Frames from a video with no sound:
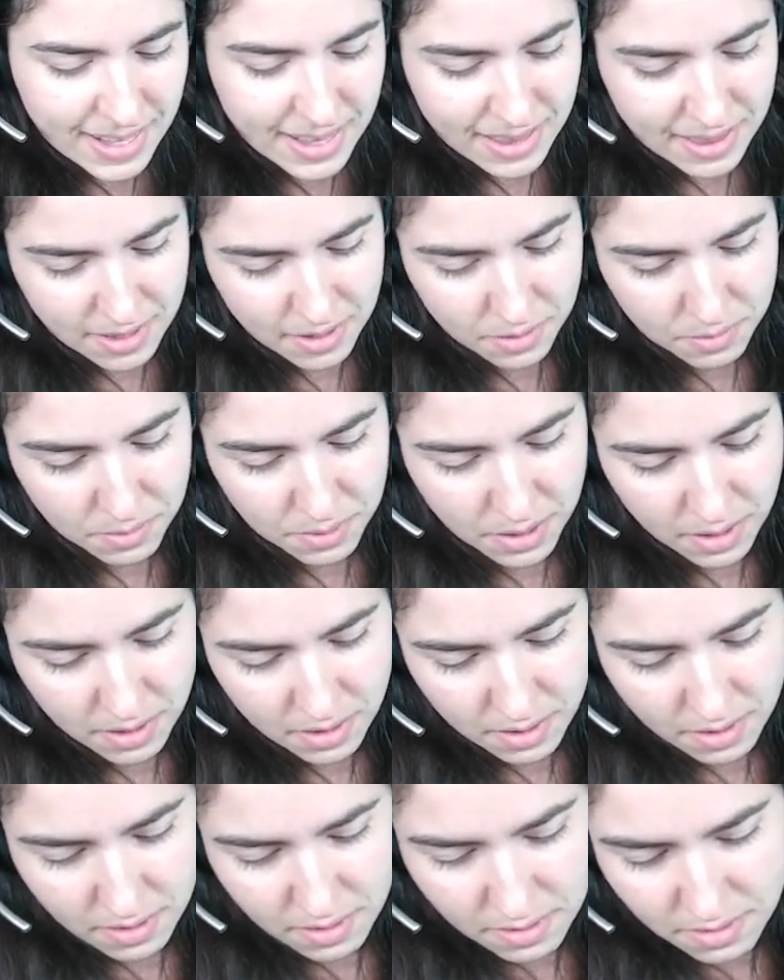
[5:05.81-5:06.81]
There we
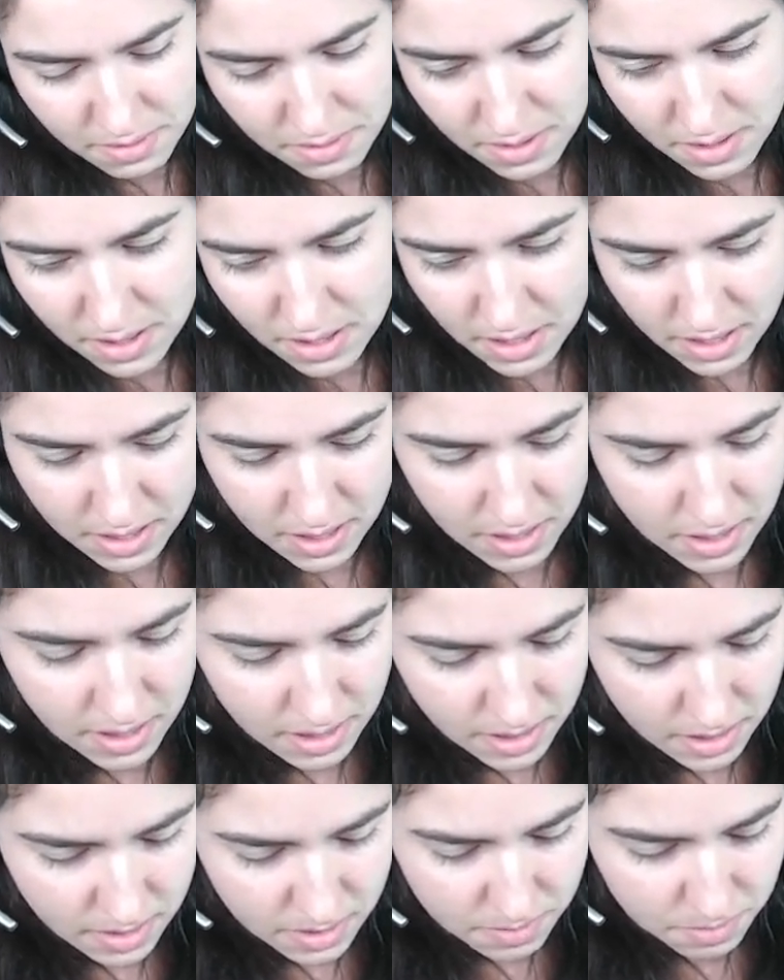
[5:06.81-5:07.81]
go.
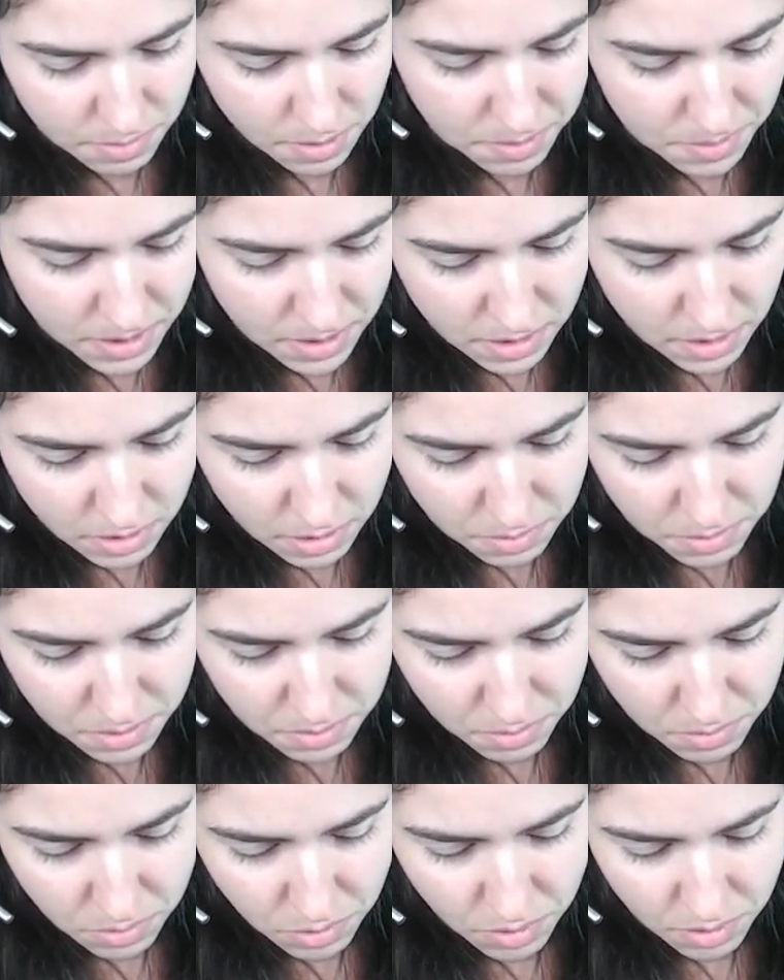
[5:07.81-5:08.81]
And probably a little bit
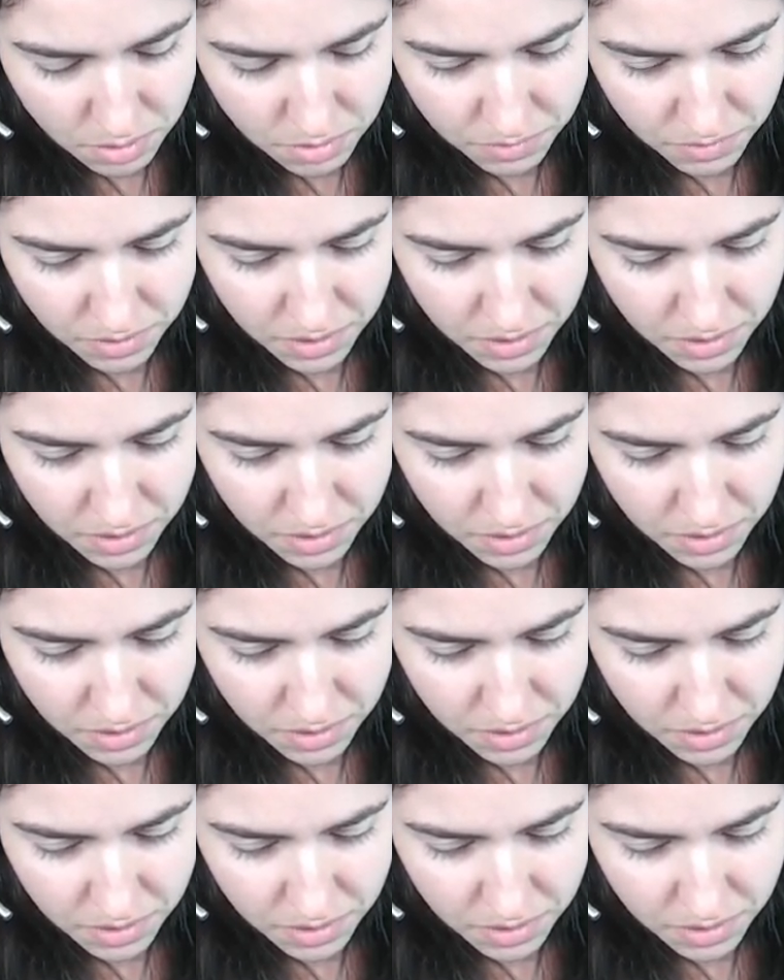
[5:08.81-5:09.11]
more over